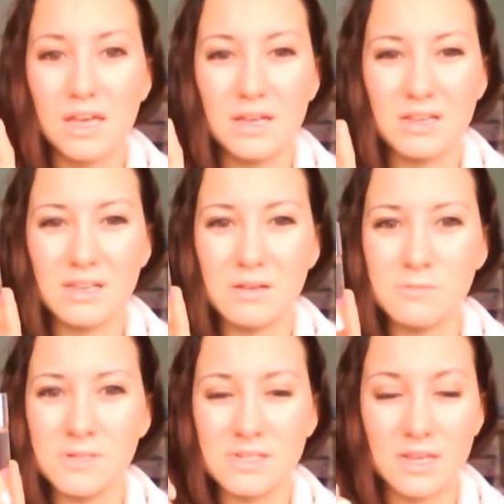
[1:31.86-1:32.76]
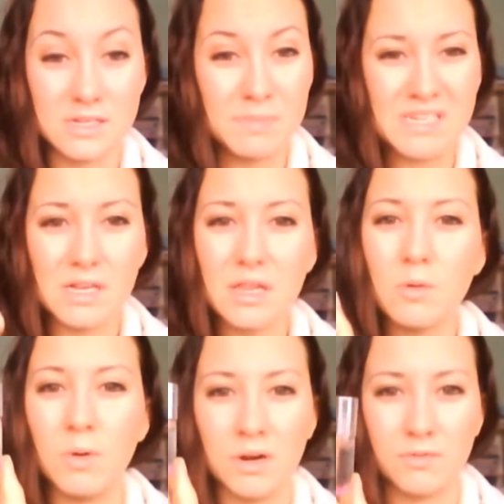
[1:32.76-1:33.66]
It's
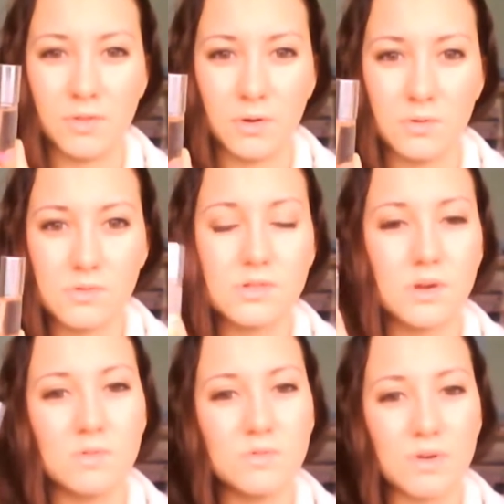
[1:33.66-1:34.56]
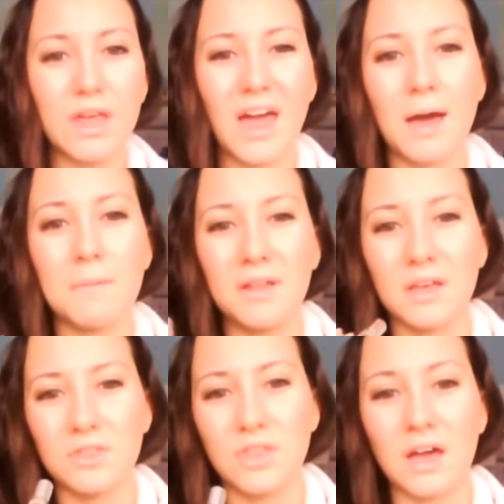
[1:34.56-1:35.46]
basically one of those. So I was really happy to
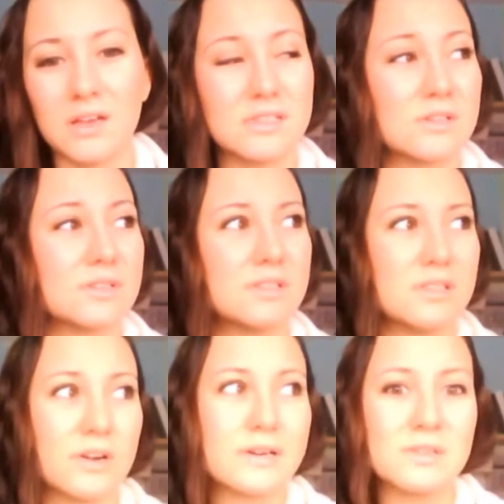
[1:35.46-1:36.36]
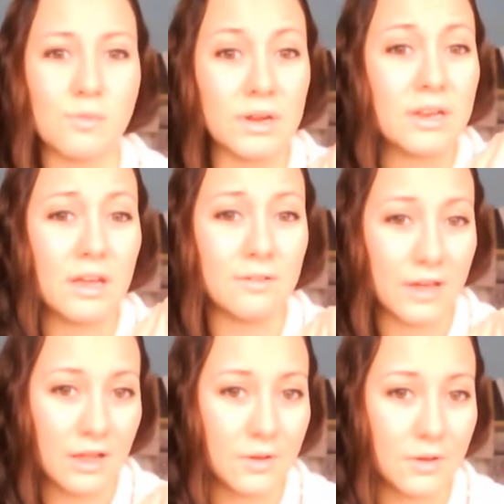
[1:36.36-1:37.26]
get that because there is a retail
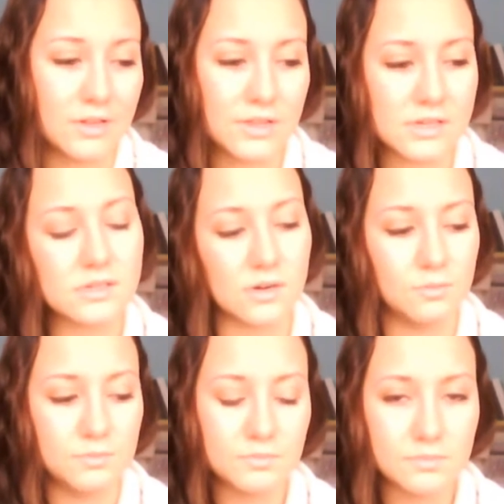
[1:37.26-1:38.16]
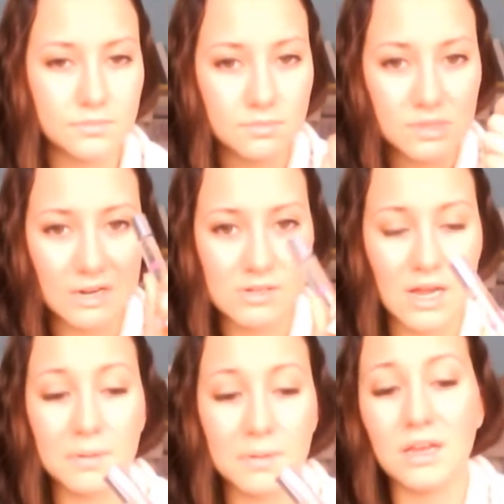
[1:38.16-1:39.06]
value on this. So I was
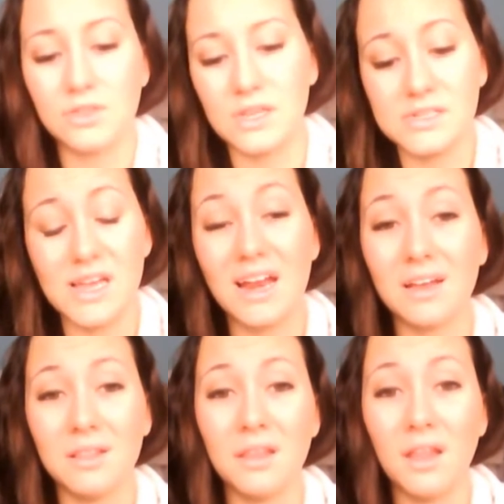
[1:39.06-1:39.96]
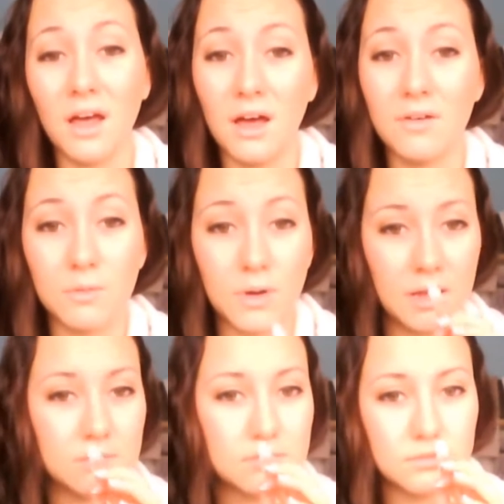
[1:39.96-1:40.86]
happy to get this, and I love the
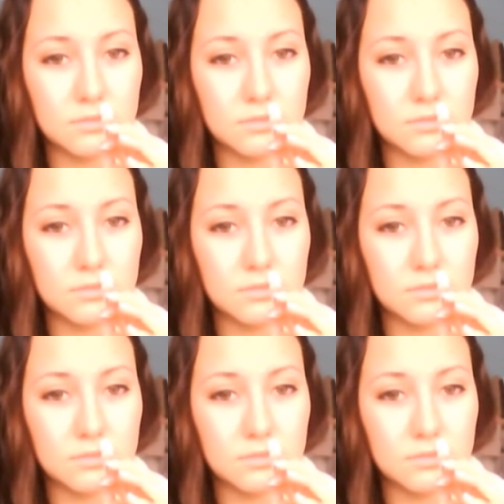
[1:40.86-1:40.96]
way